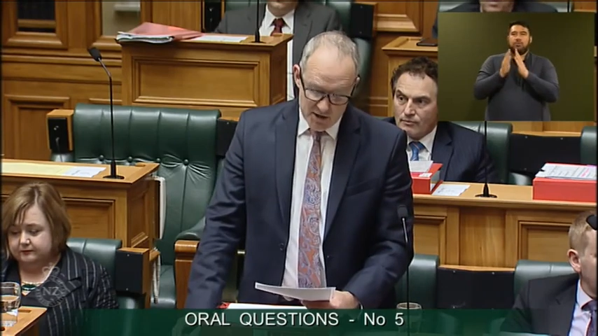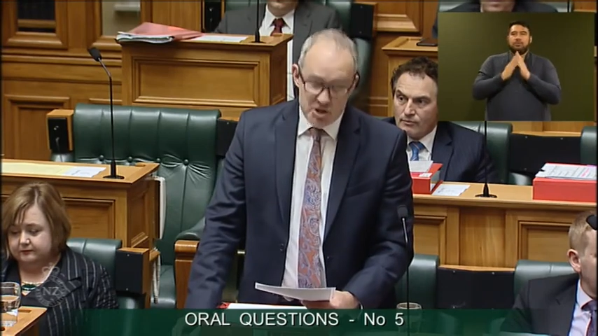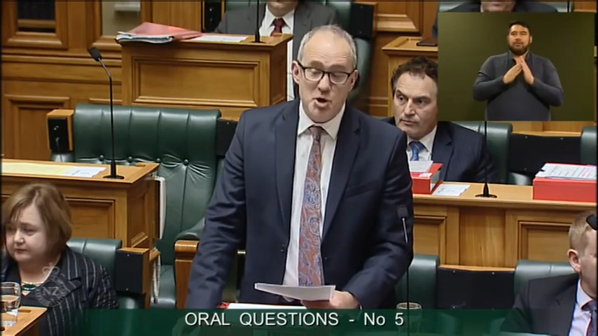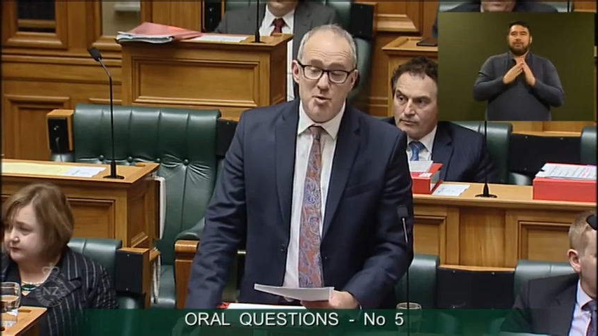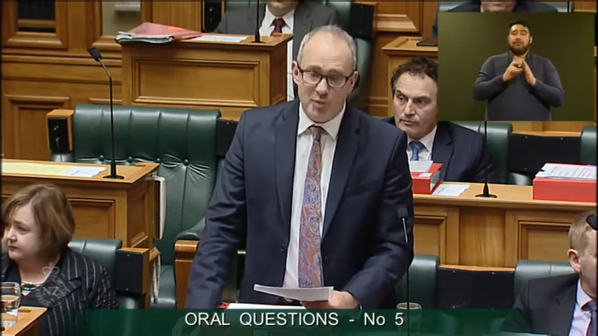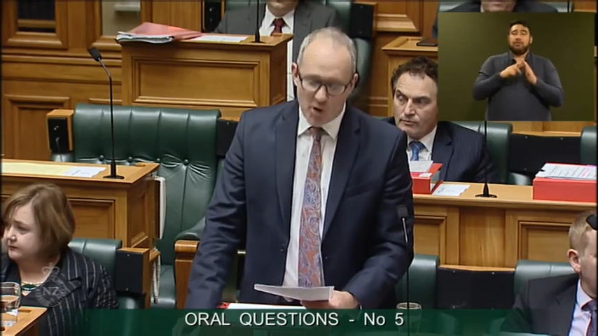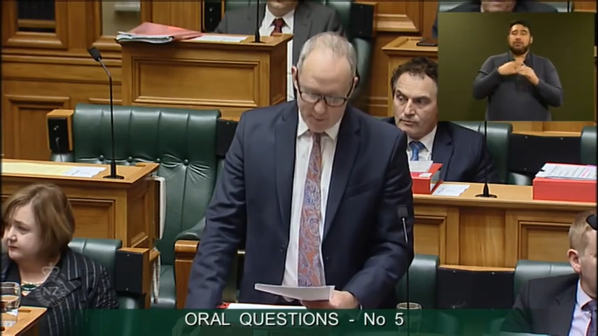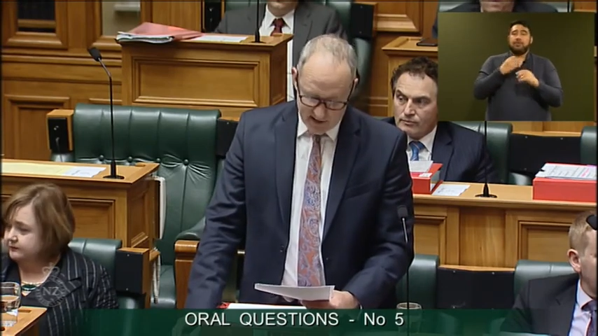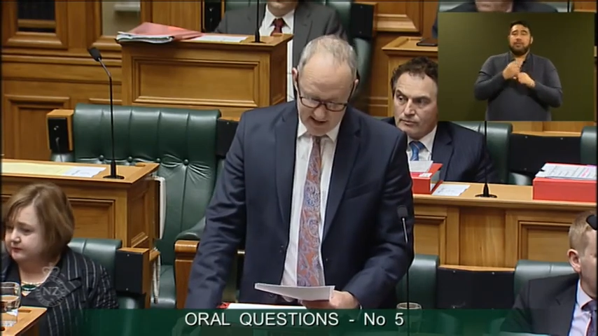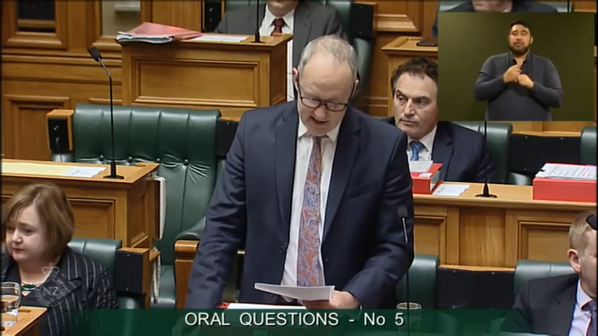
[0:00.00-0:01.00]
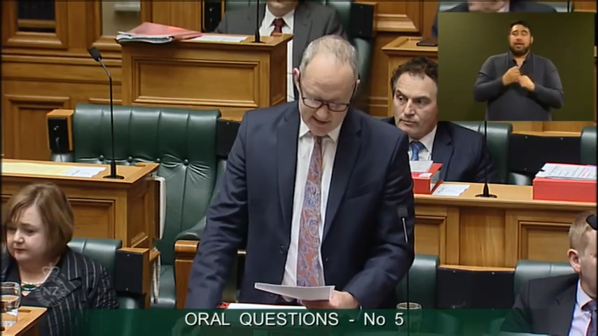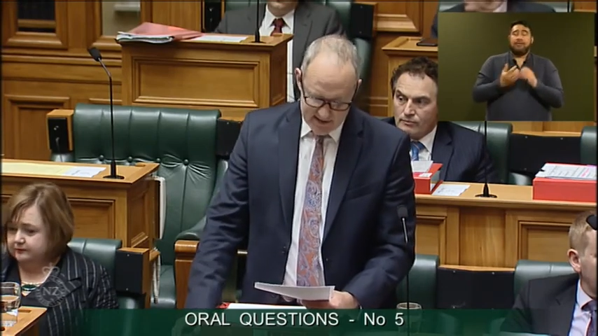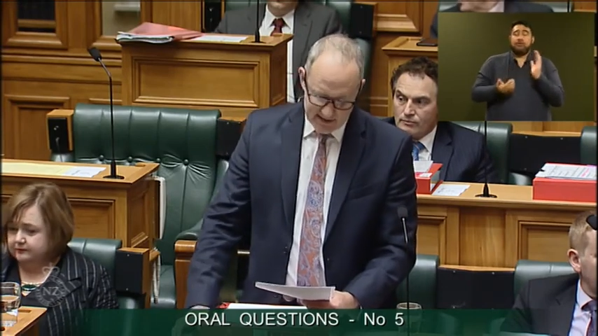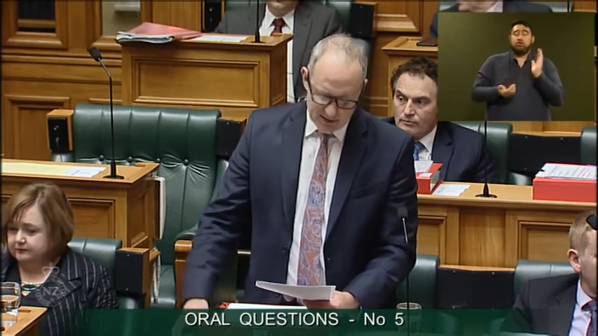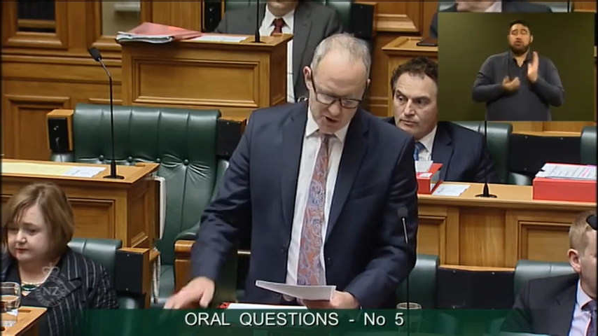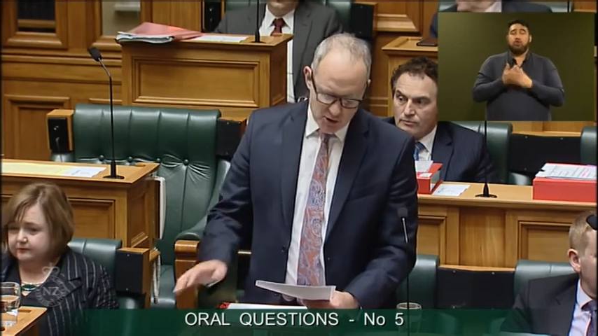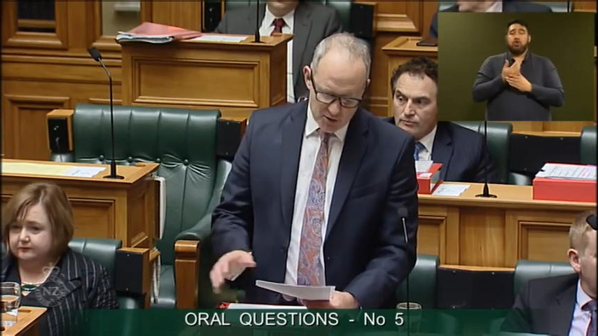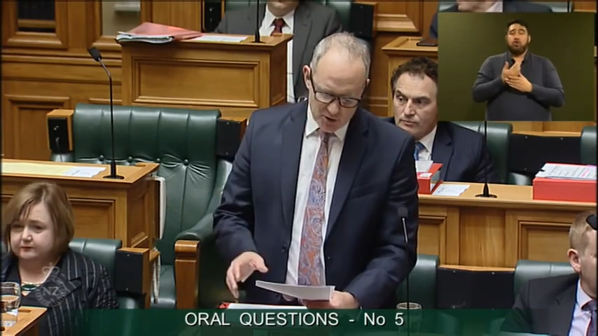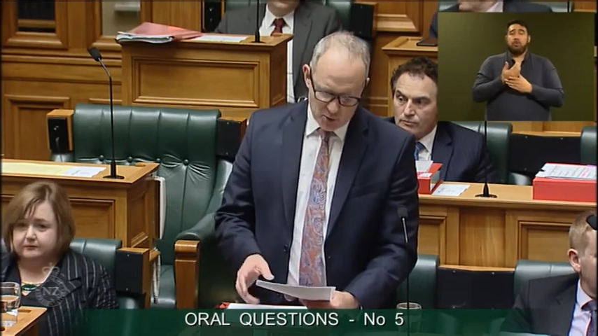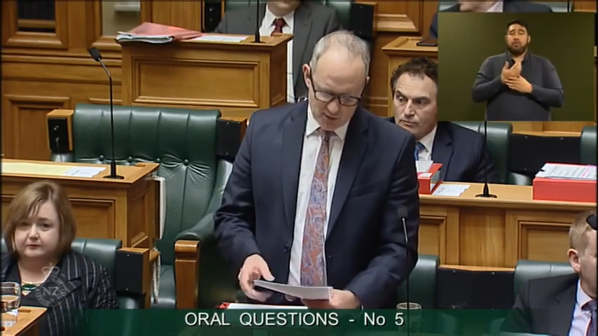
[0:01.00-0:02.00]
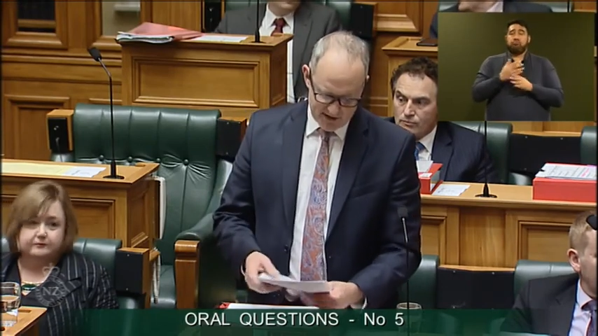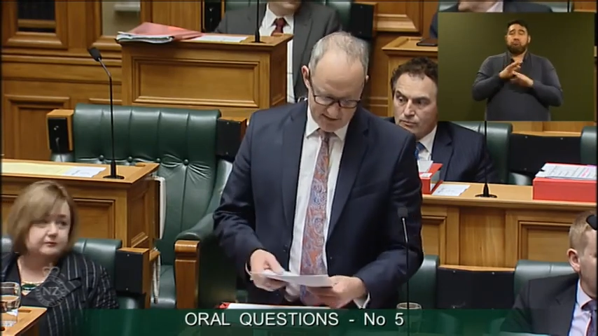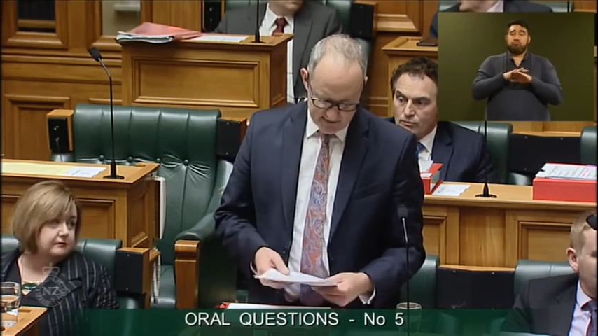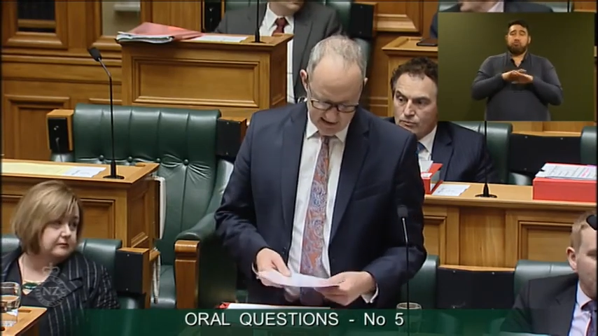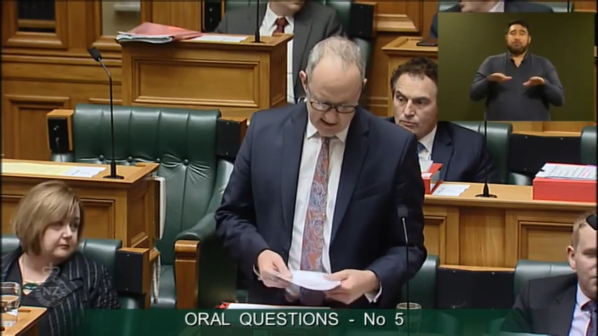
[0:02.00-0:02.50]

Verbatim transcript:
Speaker 1: new properties in the June quarter,